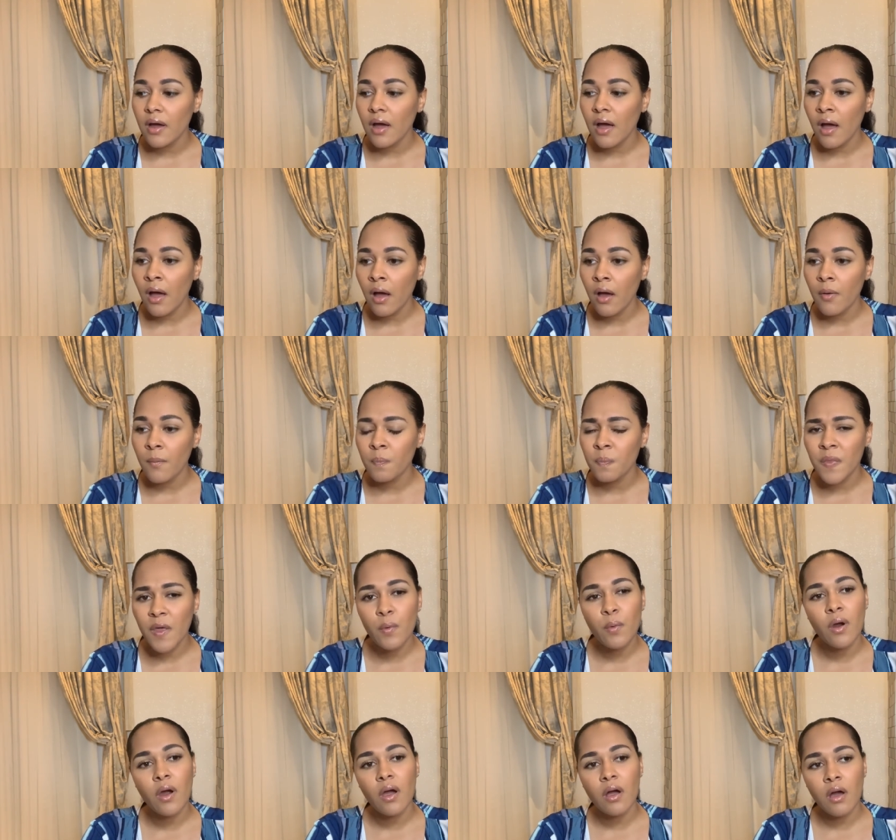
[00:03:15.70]
um, there
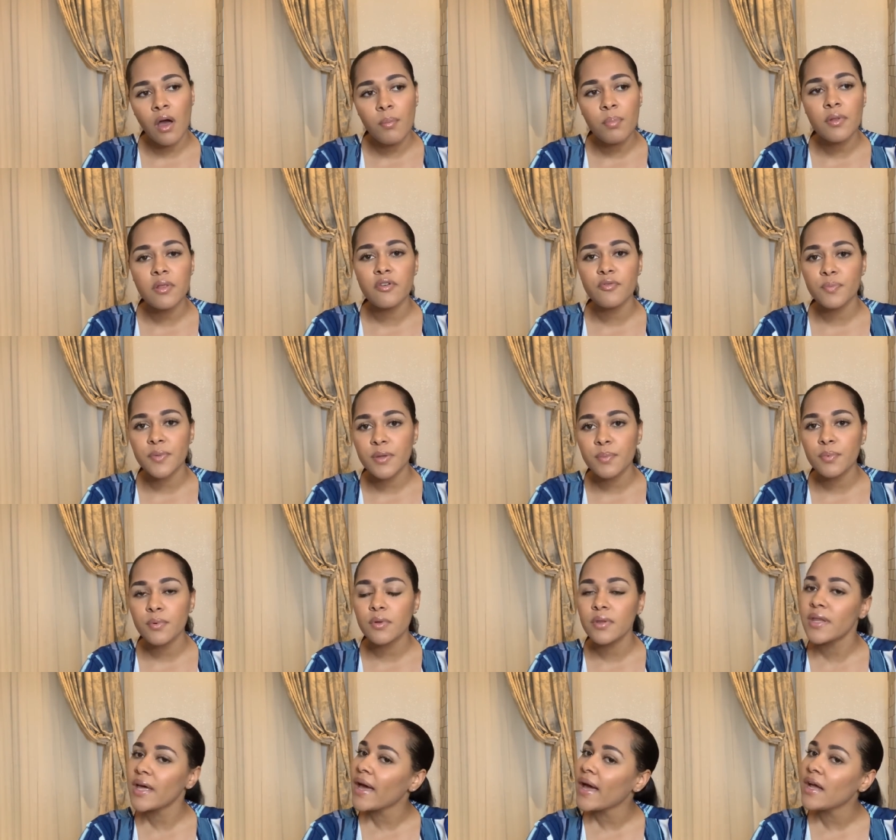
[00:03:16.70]
were a couple of people
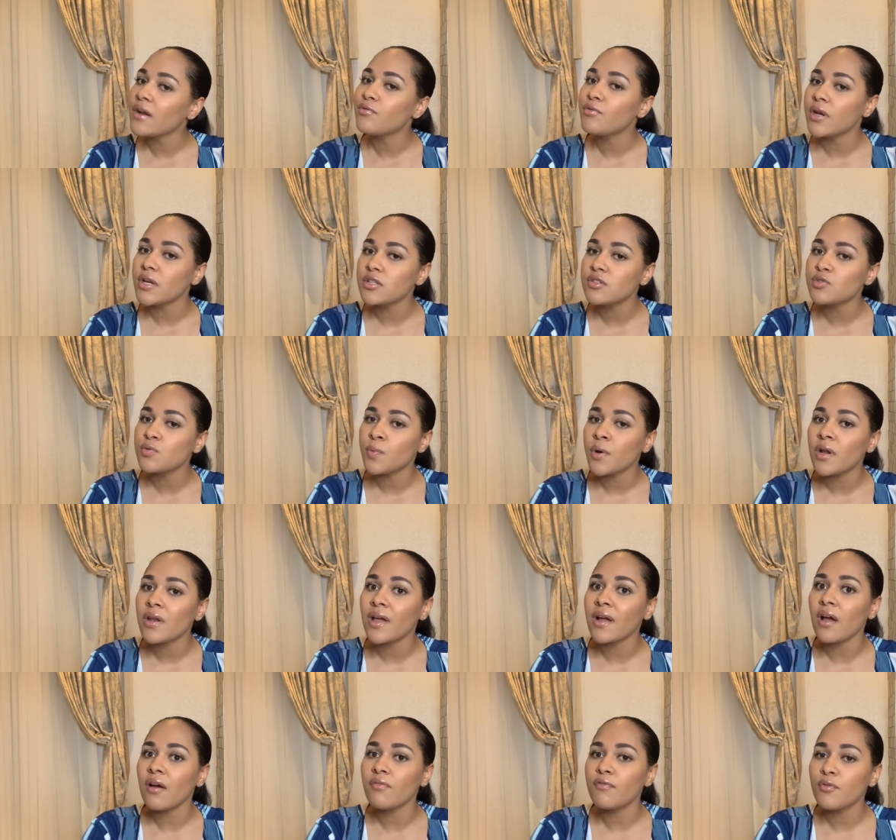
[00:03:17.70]
that had ready to wear
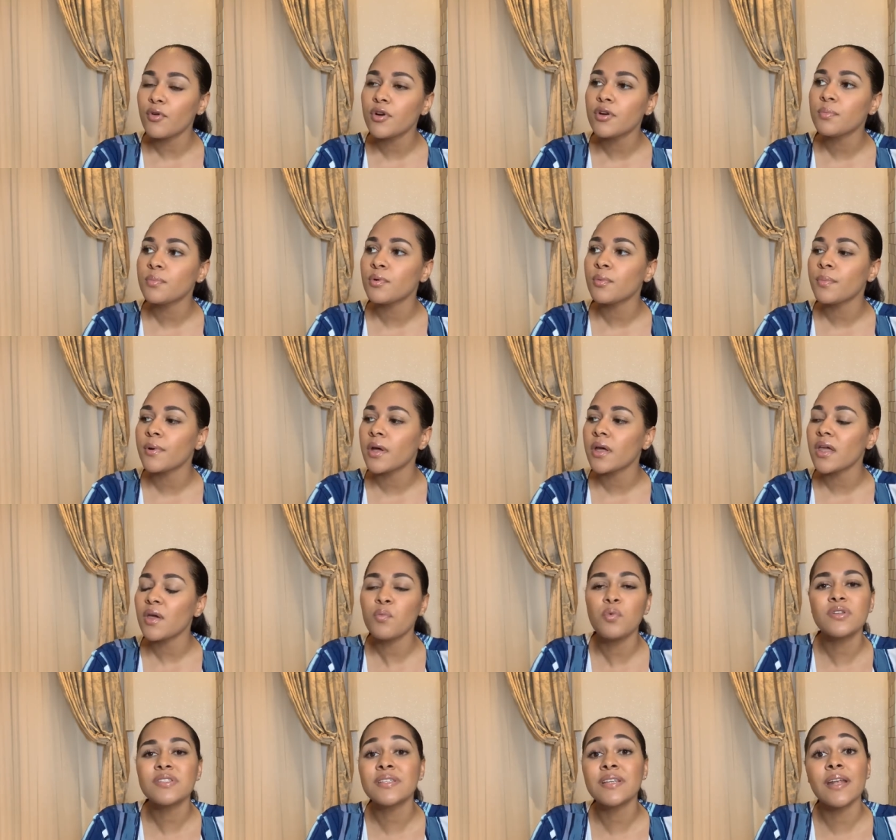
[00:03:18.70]
like affordable, but it
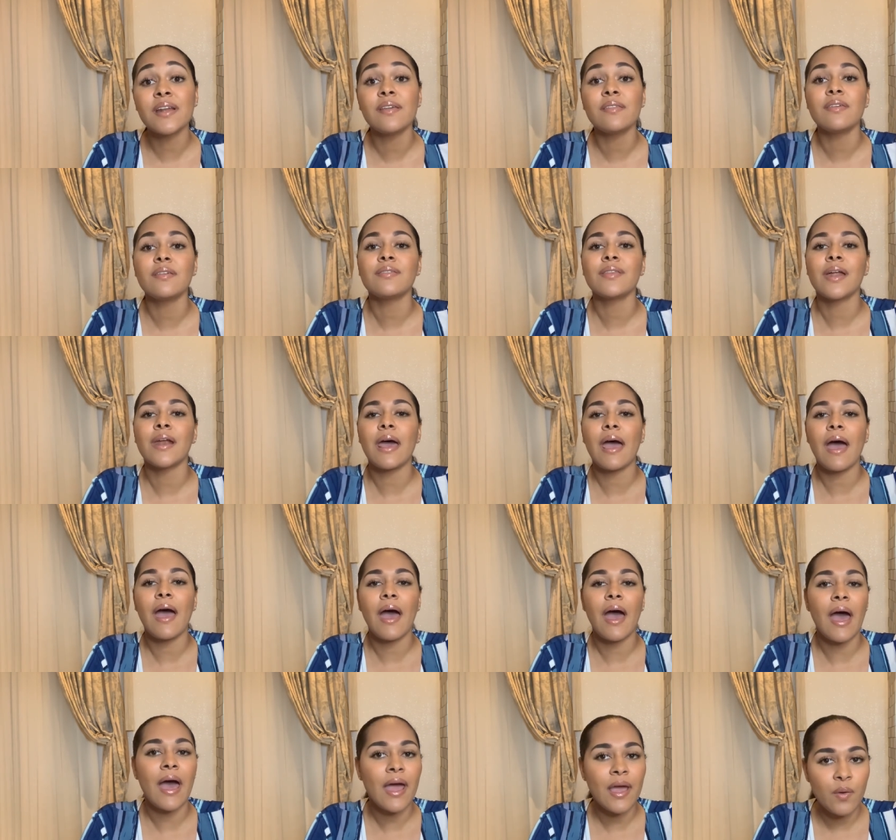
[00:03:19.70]
wasn't anything that
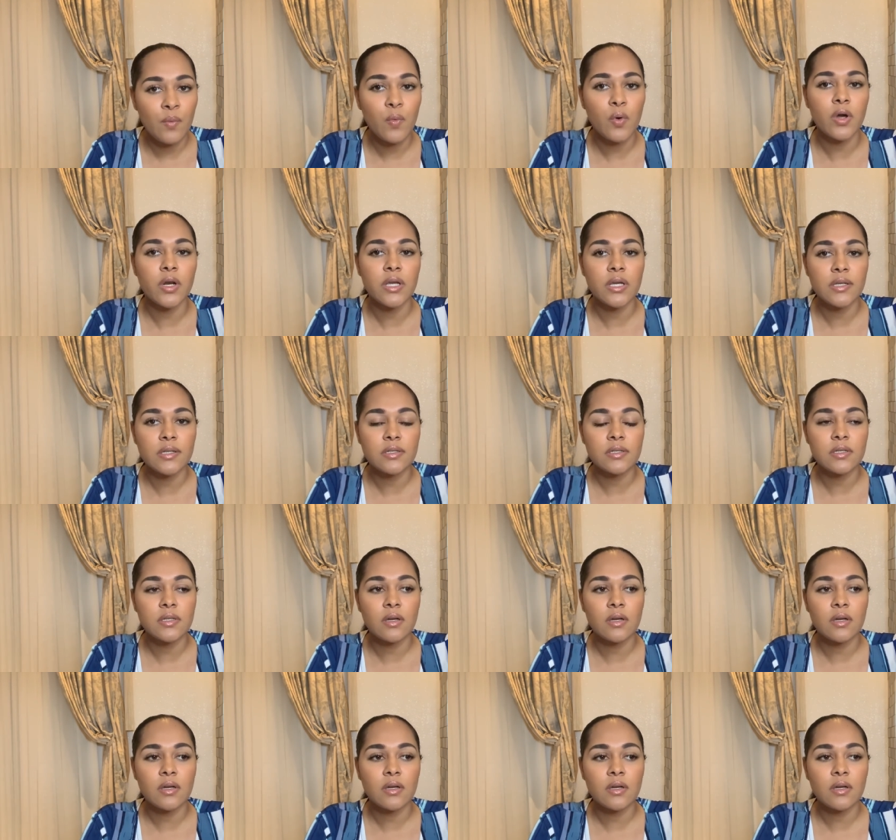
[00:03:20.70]
I wanted.